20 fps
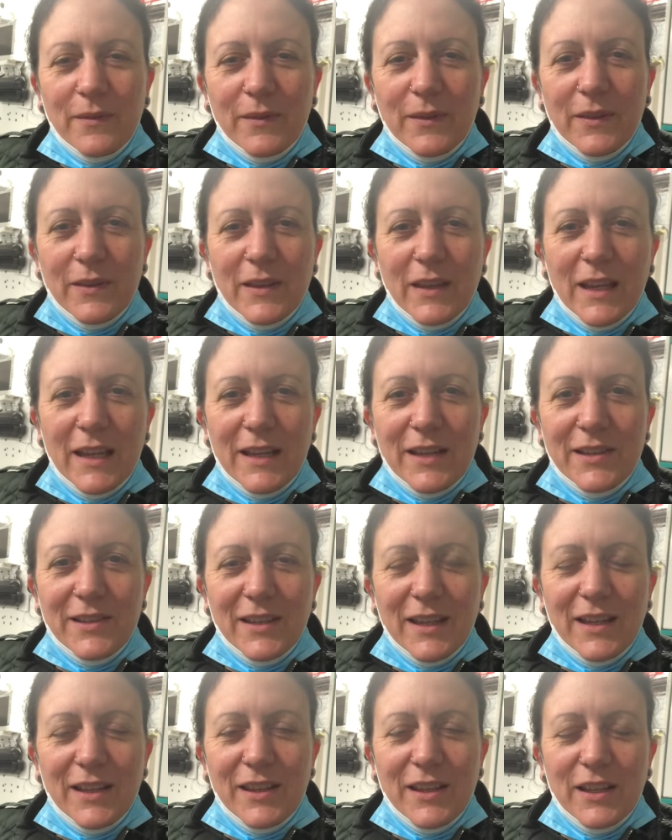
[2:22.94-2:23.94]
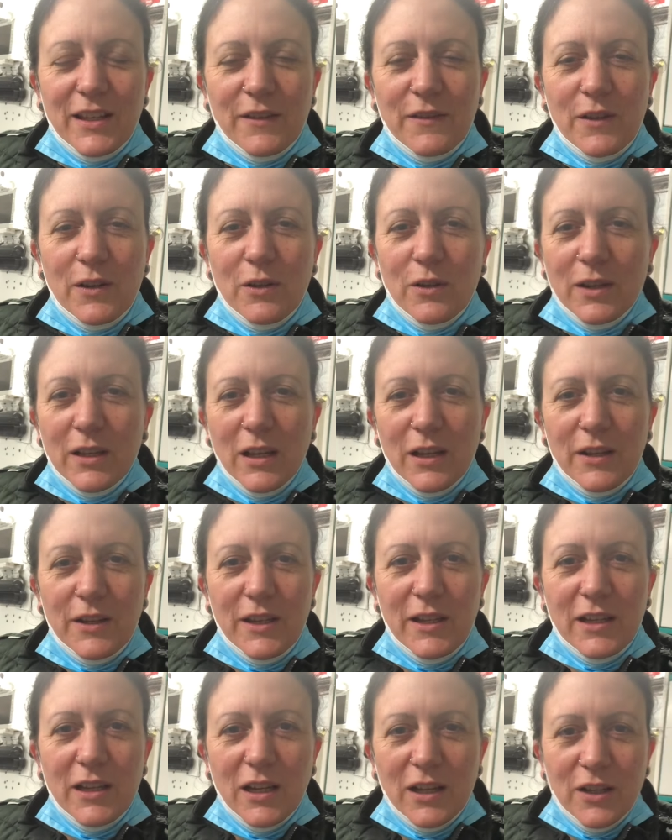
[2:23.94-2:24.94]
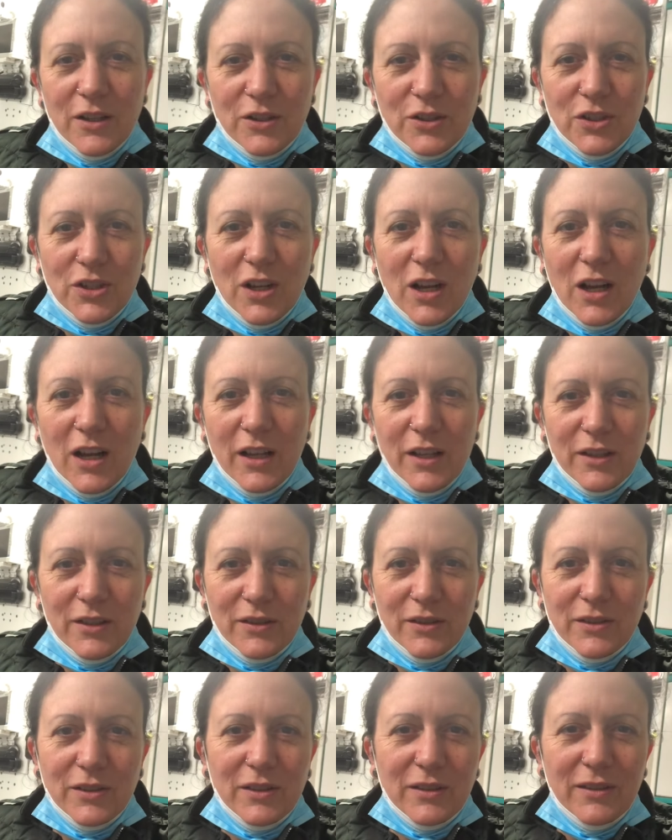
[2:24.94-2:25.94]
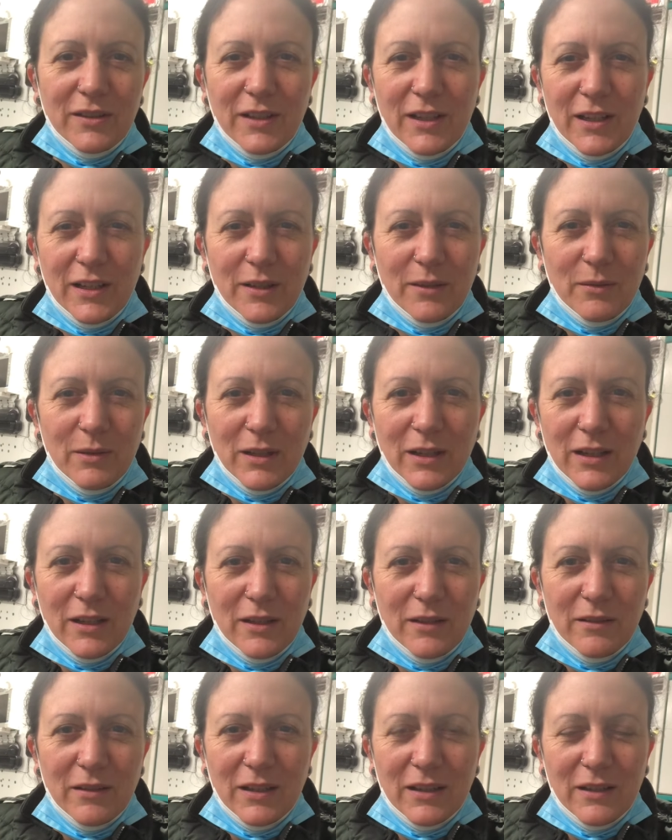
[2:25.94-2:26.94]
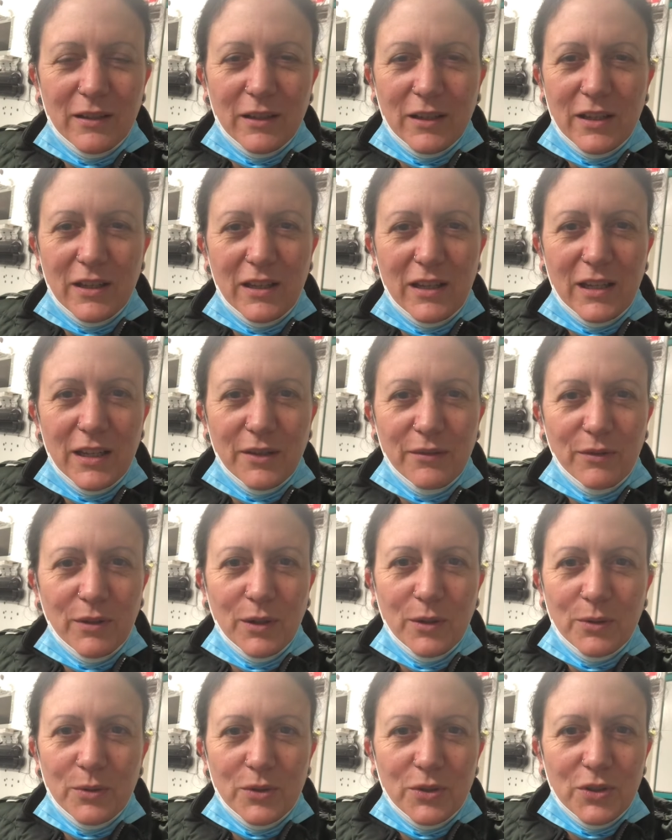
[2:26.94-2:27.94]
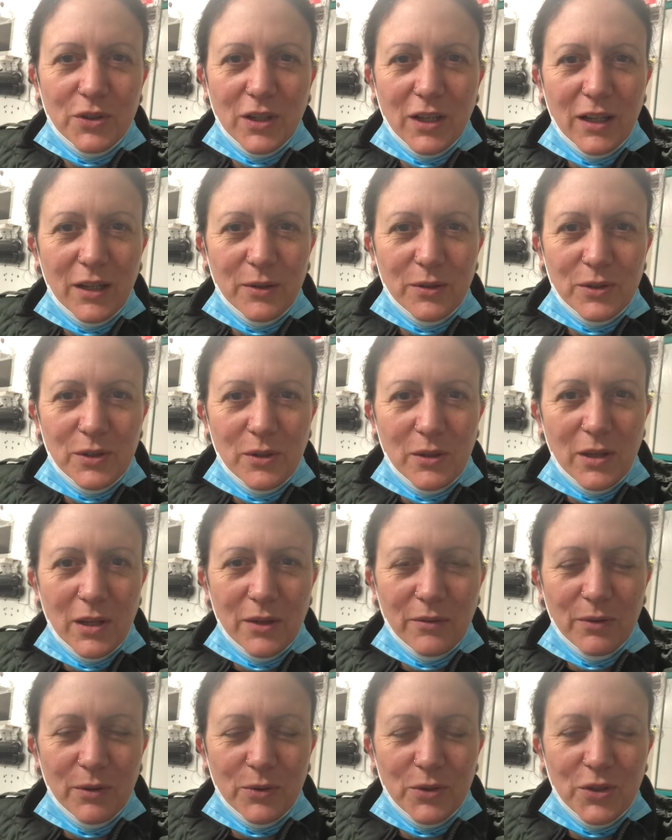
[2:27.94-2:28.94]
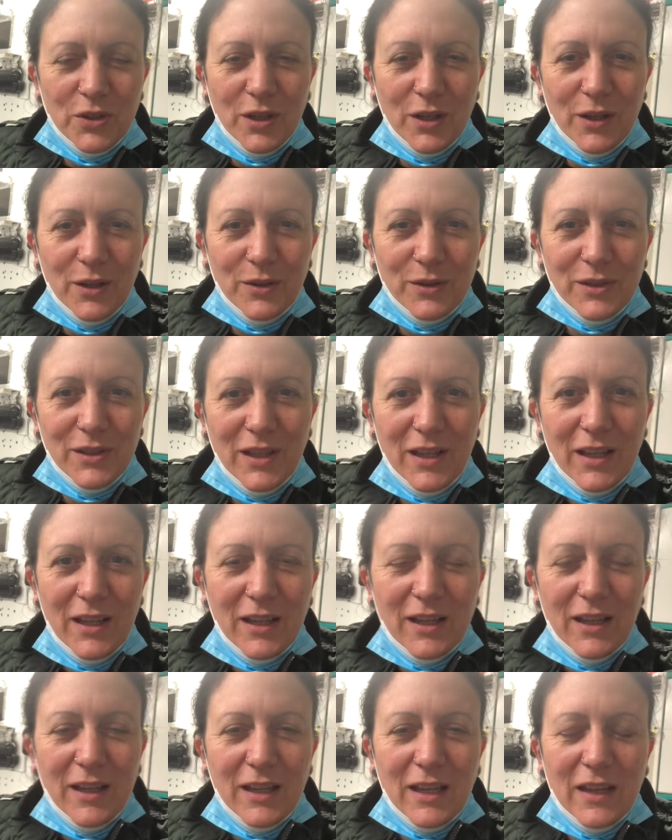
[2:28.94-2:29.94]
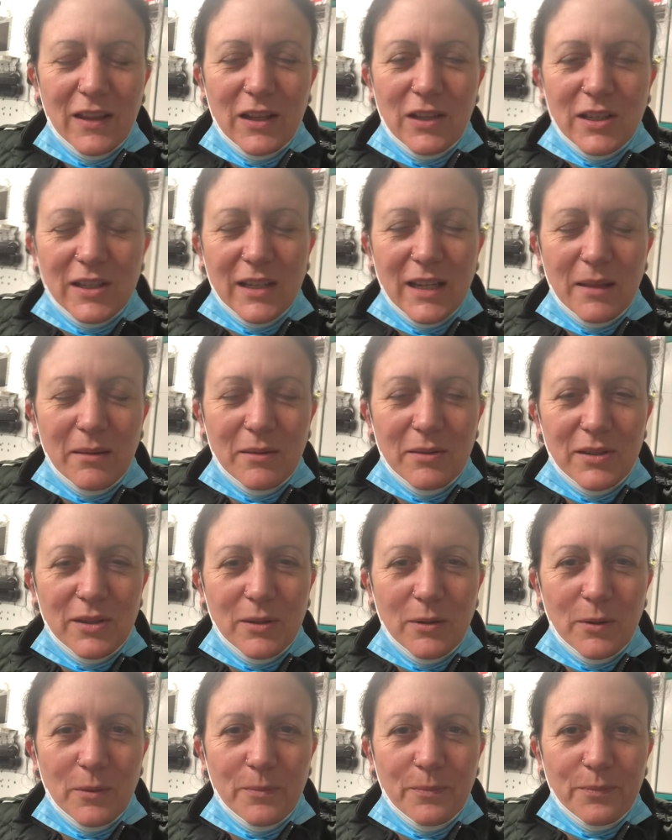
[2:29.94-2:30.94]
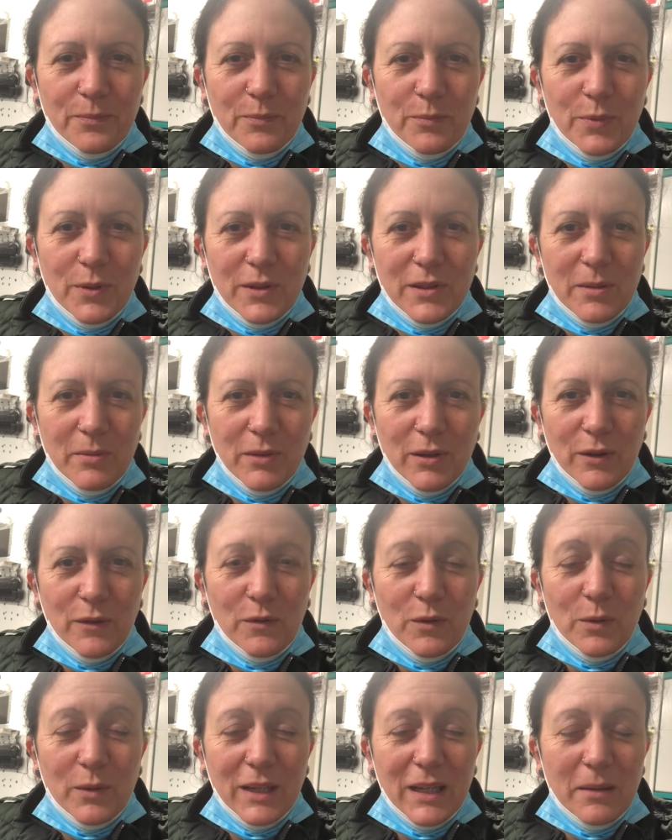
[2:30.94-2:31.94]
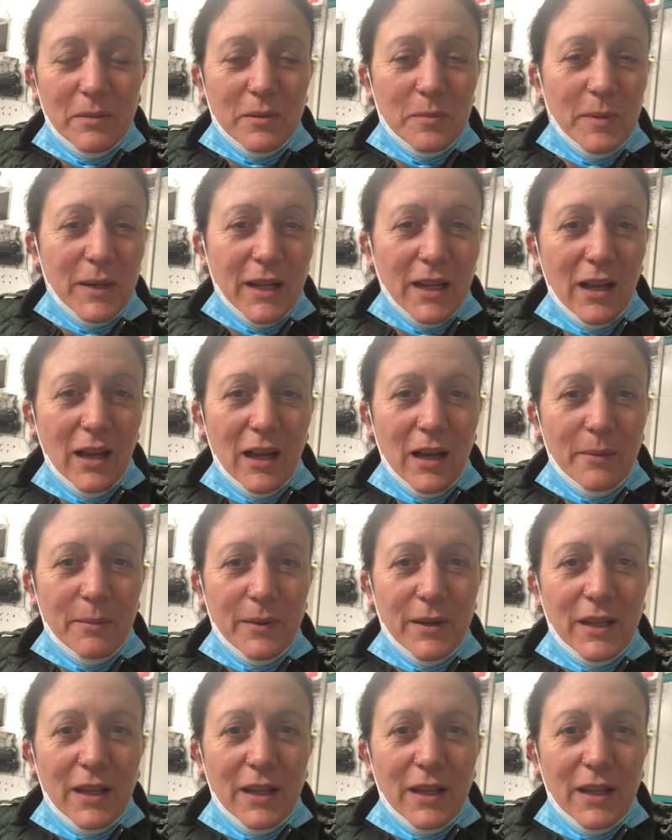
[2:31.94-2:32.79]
they said that if you look at a young child, like a year-old child, 2-year-old child, and then just get them to put something on the floor and get them to pick it up,